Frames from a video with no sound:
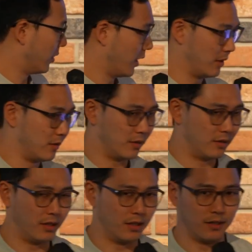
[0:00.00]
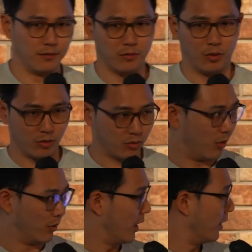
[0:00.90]
to get
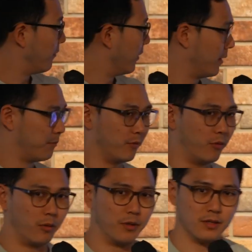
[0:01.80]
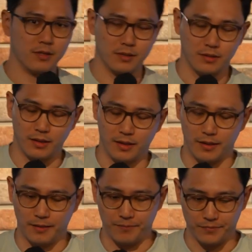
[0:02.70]
quote-unquote infinite performance,
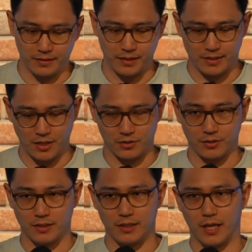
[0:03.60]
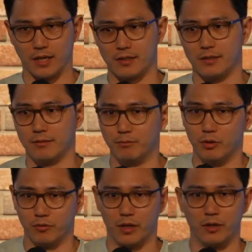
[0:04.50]
essentially in the next
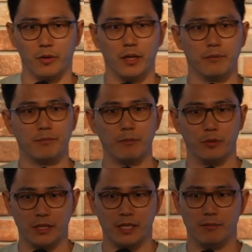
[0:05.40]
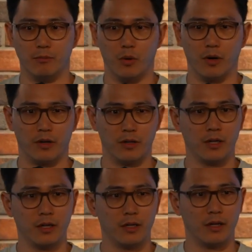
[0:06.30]
bull run when people need more
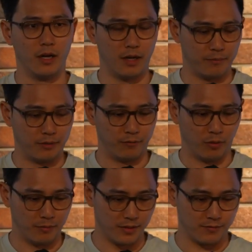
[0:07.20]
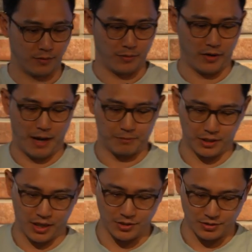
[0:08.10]
performance from their
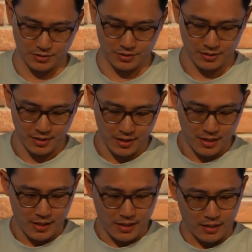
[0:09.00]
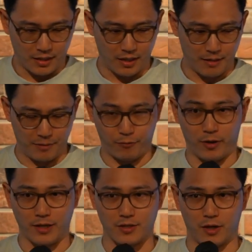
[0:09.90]
applications.
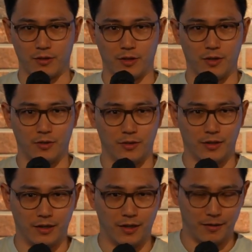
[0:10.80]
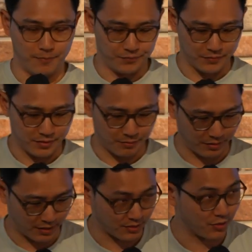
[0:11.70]
Before I start, though,
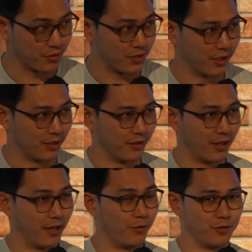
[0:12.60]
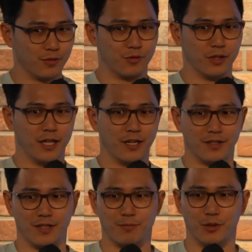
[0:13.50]
something that's interesting that I just
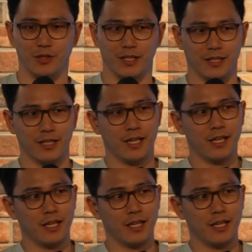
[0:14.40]
realized in this building,